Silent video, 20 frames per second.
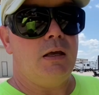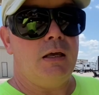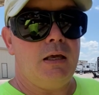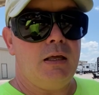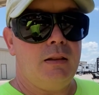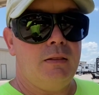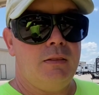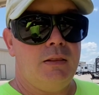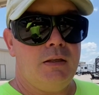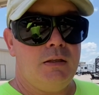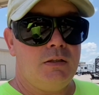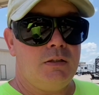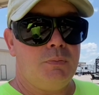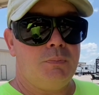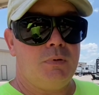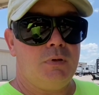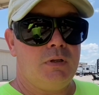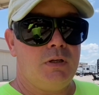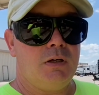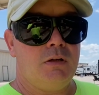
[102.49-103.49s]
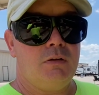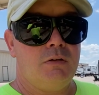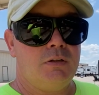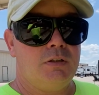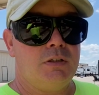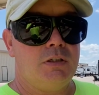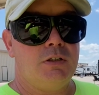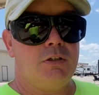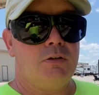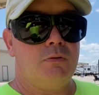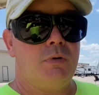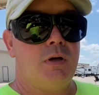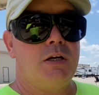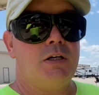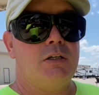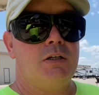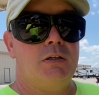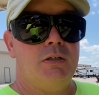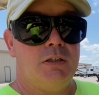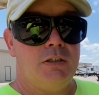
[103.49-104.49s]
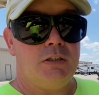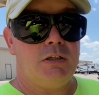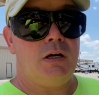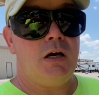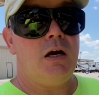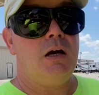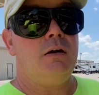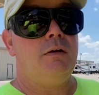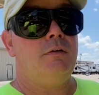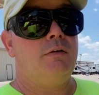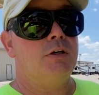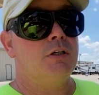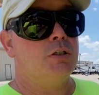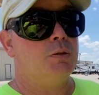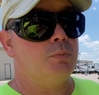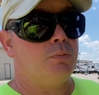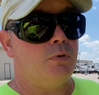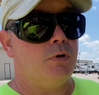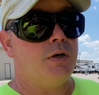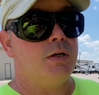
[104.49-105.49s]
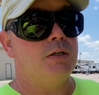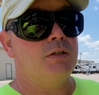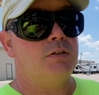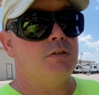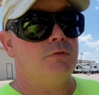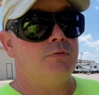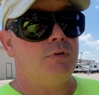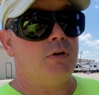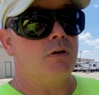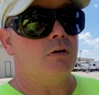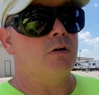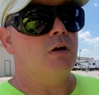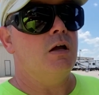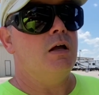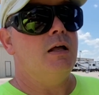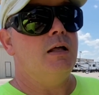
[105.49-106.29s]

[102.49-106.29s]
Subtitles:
In this particular situation, this concrete's pretty severe.